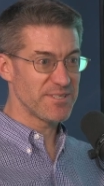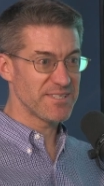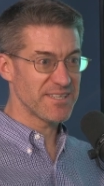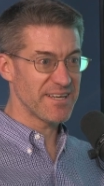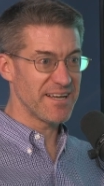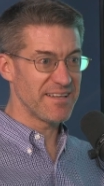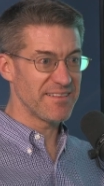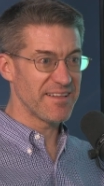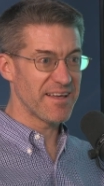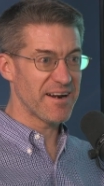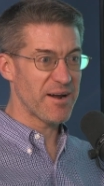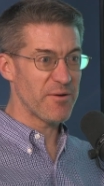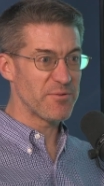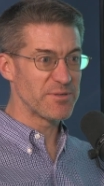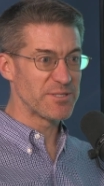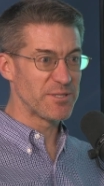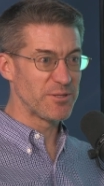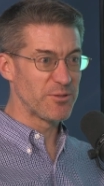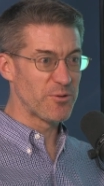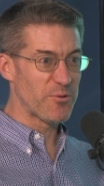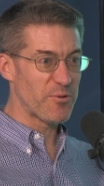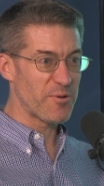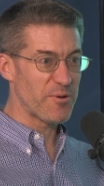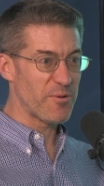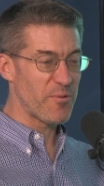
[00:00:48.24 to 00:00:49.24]
and then I was
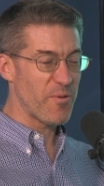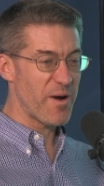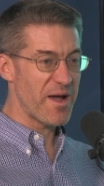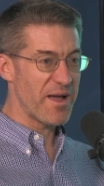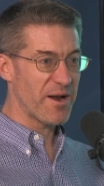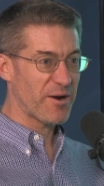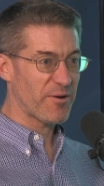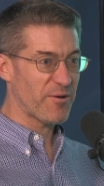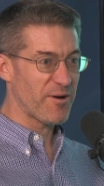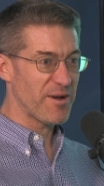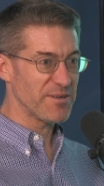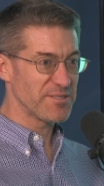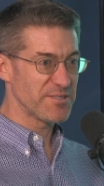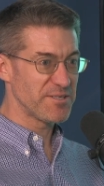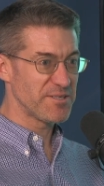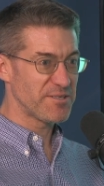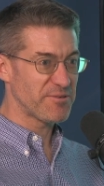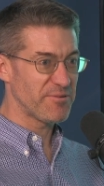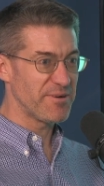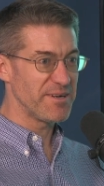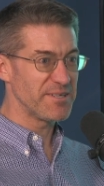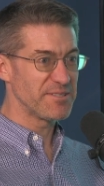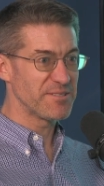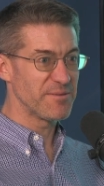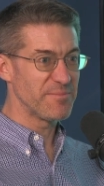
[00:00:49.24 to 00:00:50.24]
lured away across the
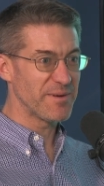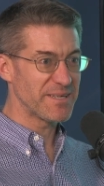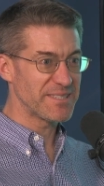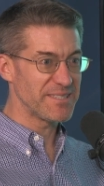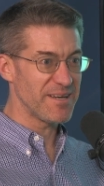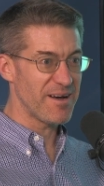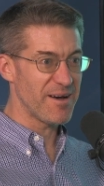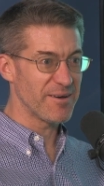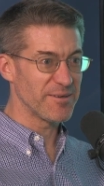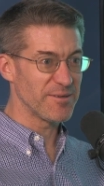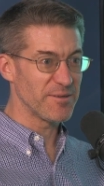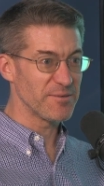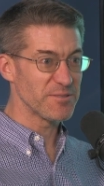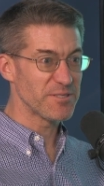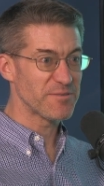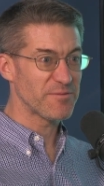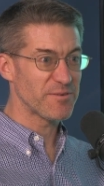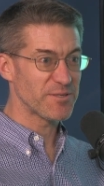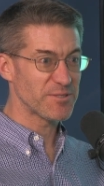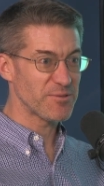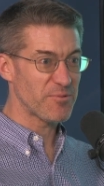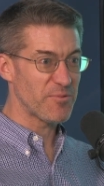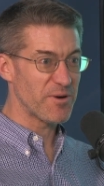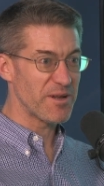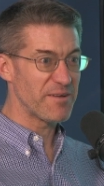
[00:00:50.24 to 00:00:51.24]
street to McDonald's for
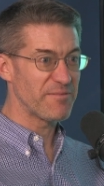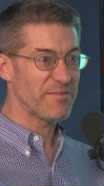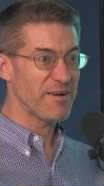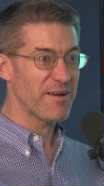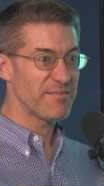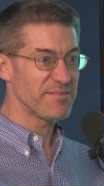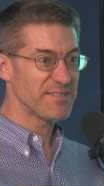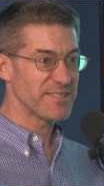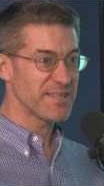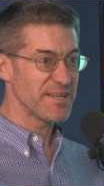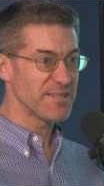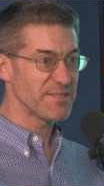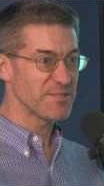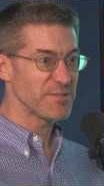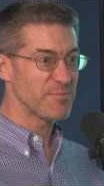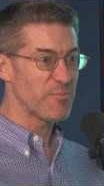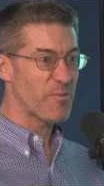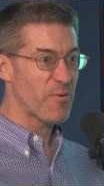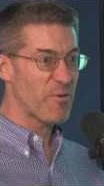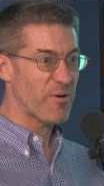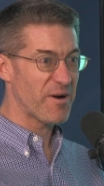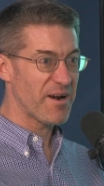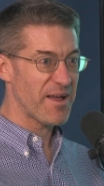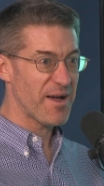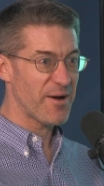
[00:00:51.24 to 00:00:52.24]
25 cents
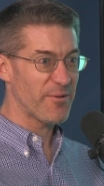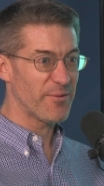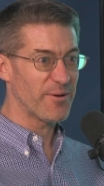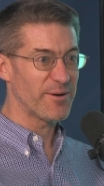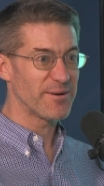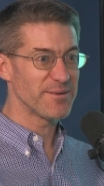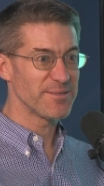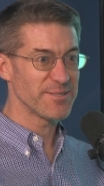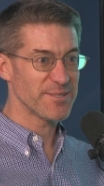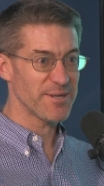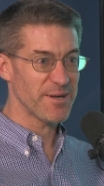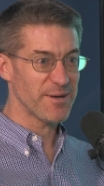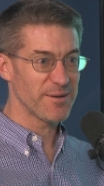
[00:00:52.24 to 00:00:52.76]
more an hour. So